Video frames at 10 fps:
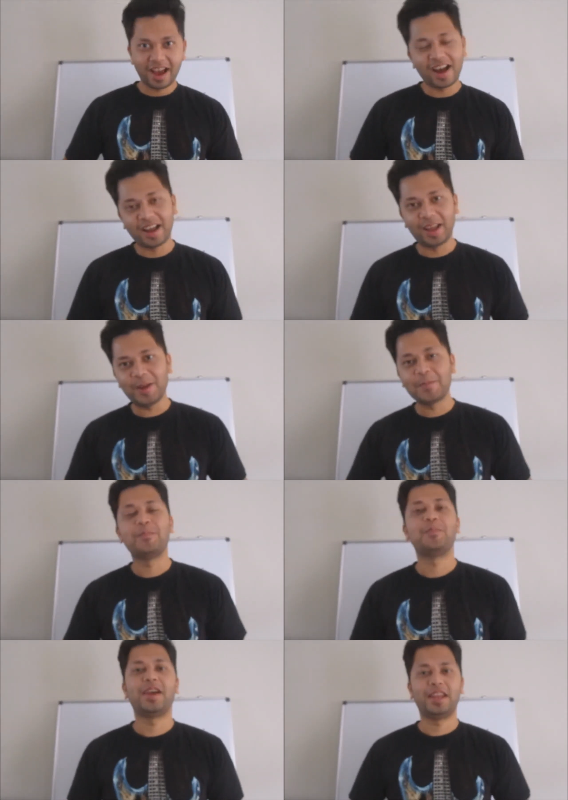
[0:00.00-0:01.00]
Hi,
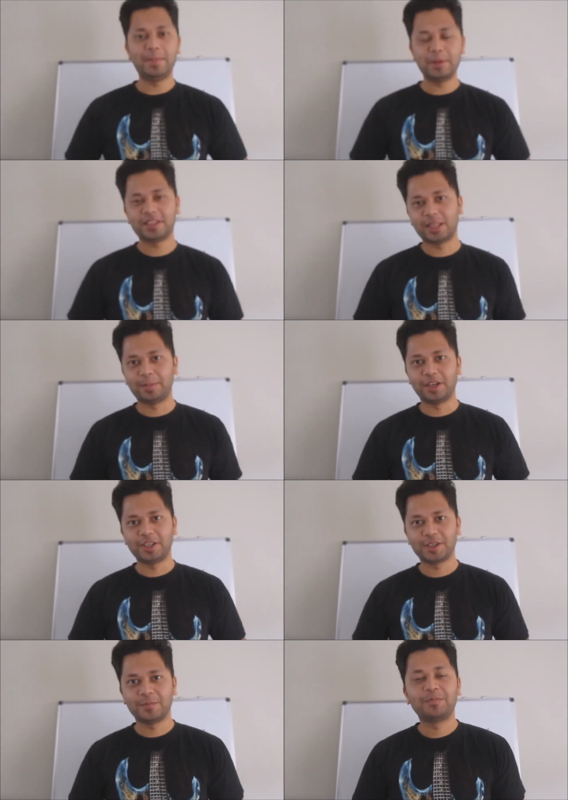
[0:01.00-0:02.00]
my name is
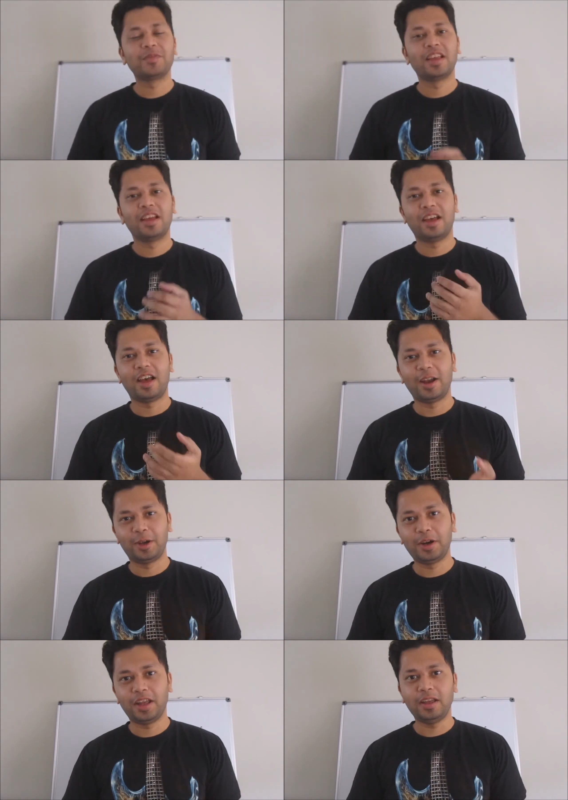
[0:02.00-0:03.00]
Tapesh, and
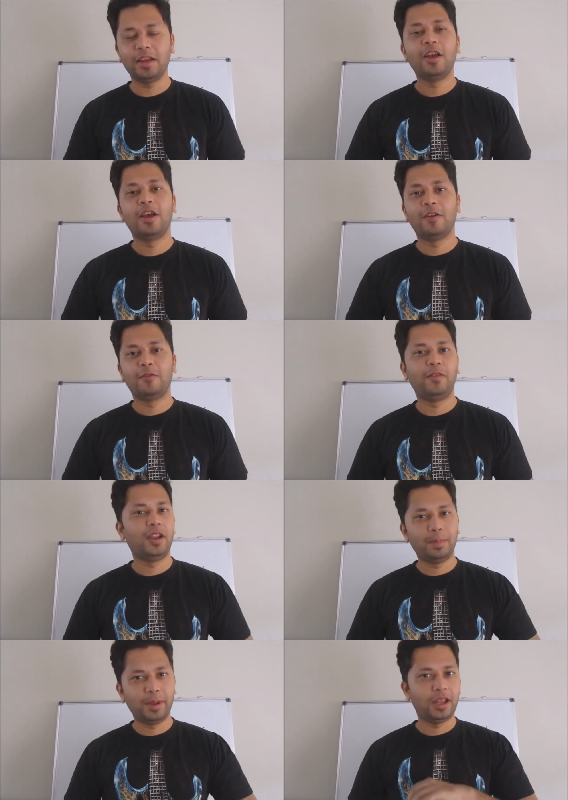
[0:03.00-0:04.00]
today
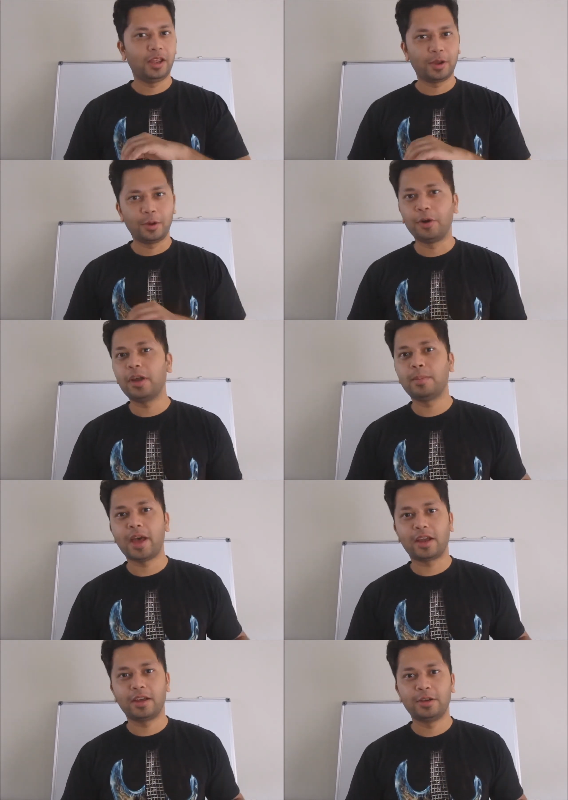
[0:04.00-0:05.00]
we'll be going
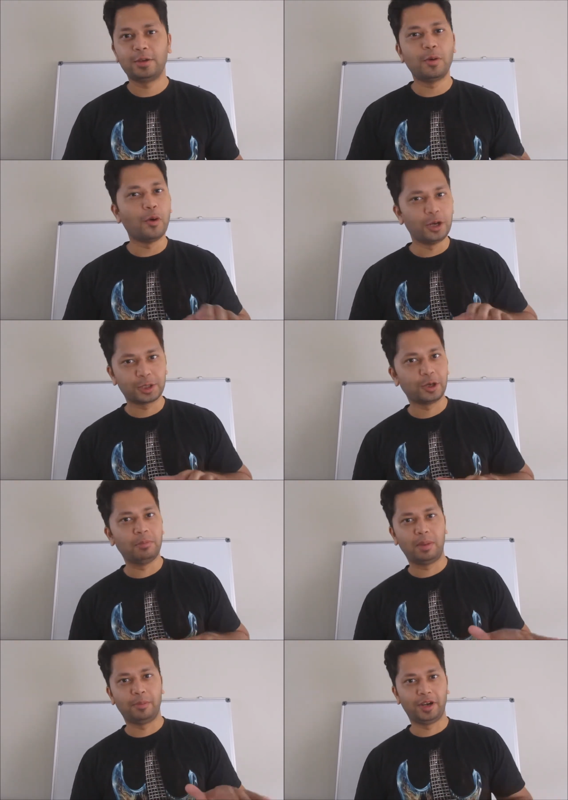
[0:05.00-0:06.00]
back to old school
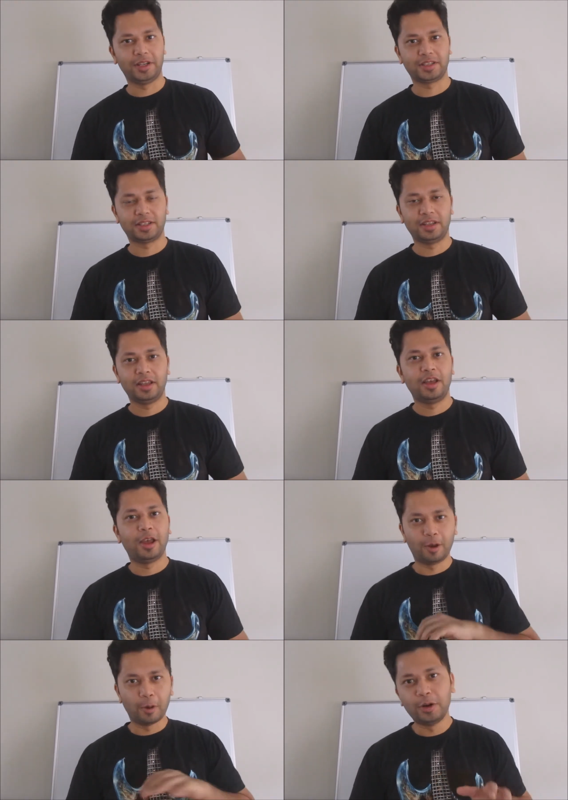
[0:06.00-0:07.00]
memories.
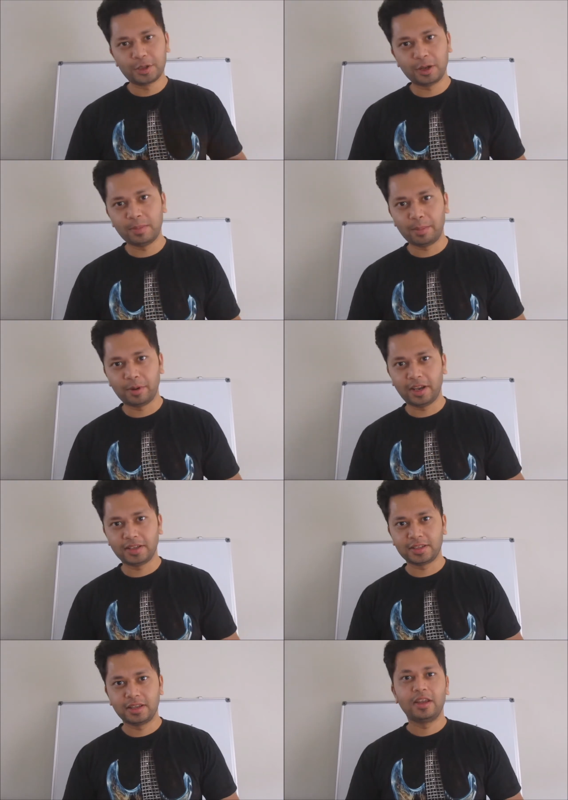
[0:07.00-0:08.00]
In old school
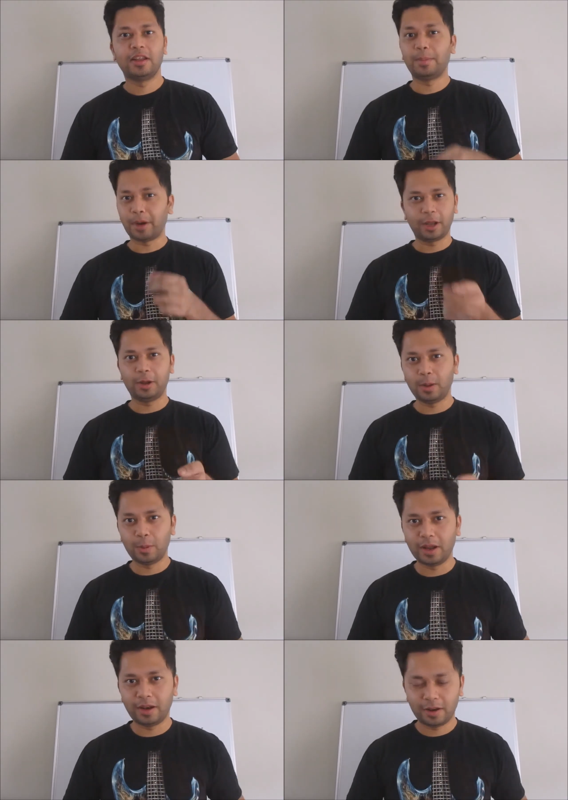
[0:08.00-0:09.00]
memories, the particular
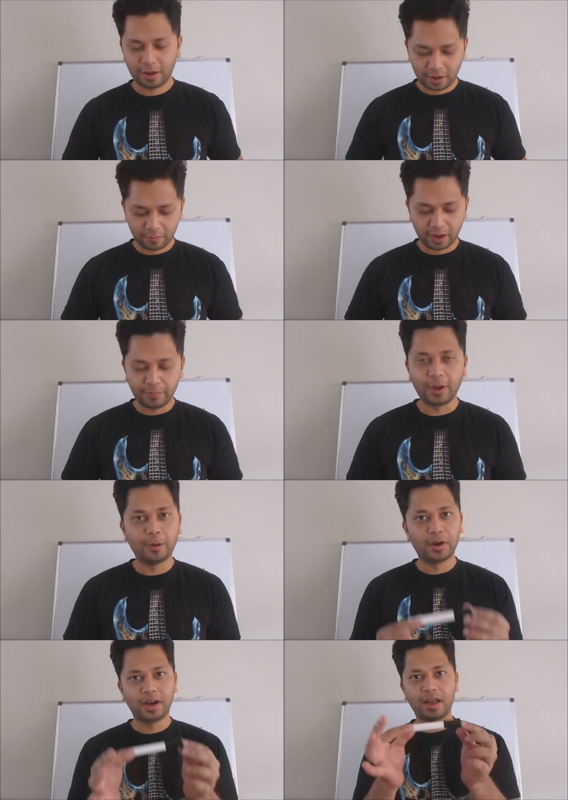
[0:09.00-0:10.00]
one when we
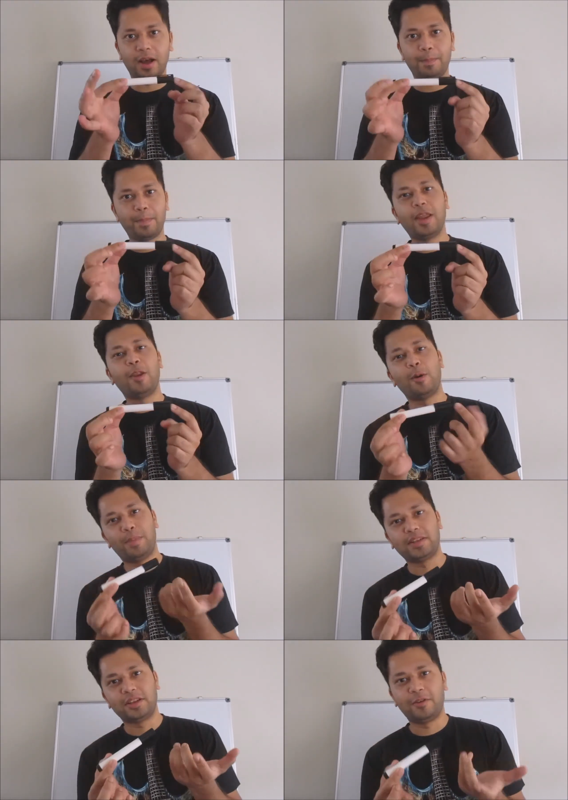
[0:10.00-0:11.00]
holded a pen or
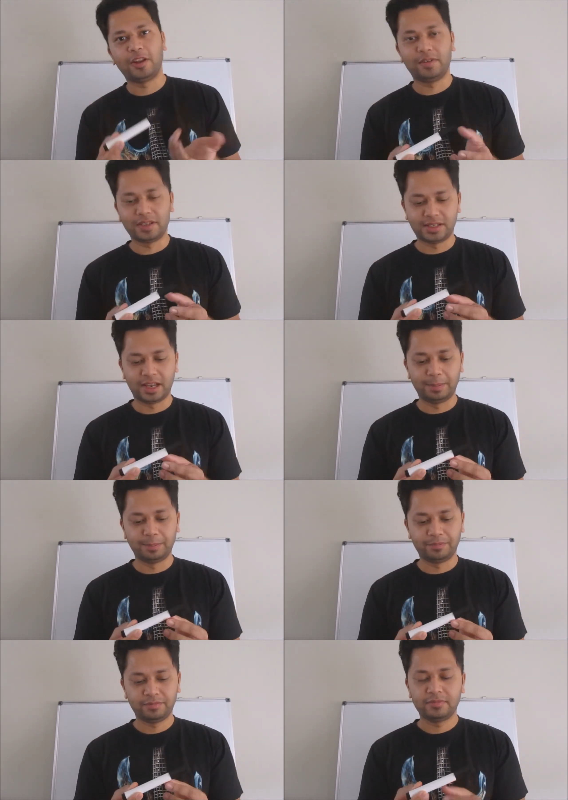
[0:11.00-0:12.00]
pencil for the first time.
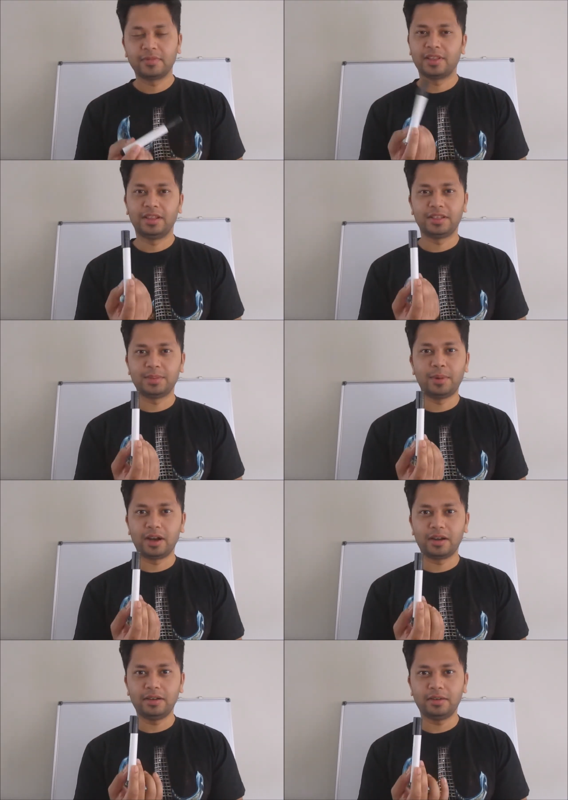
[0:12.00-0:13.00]
This is a
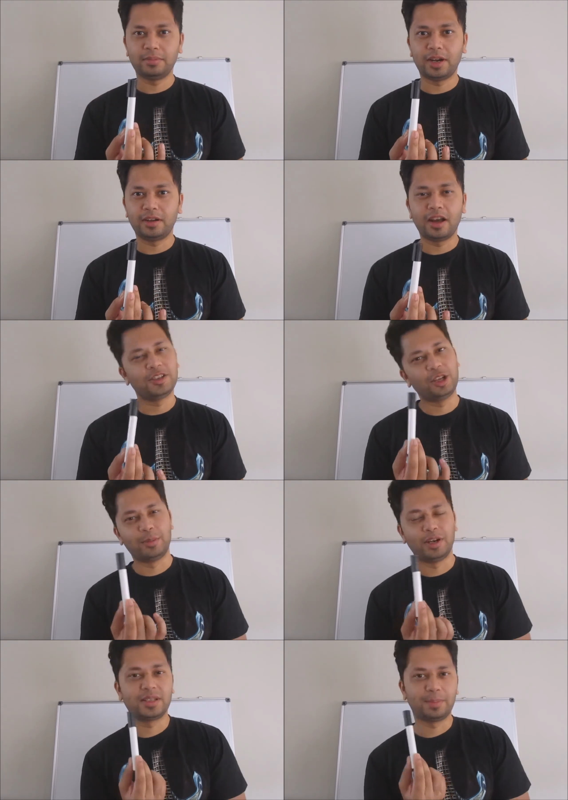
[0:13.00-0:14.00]
marker, but
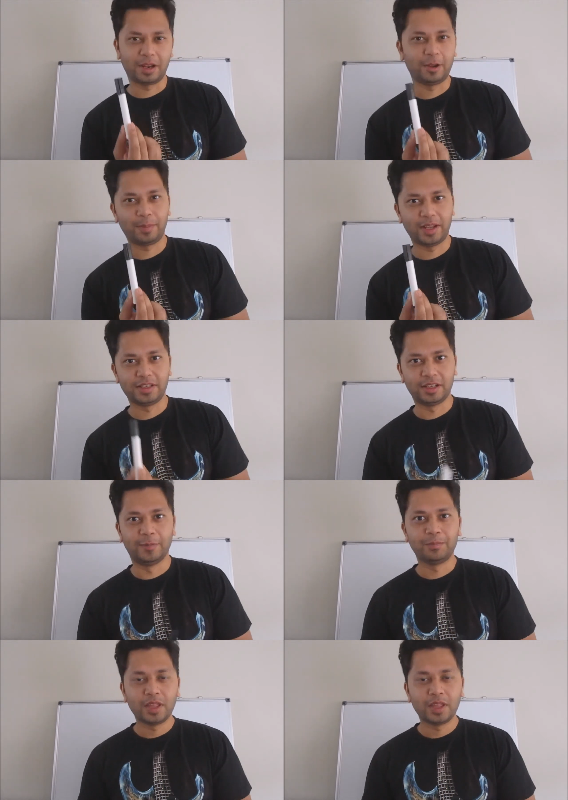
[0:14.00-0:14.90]
assume it's a pen or pencil.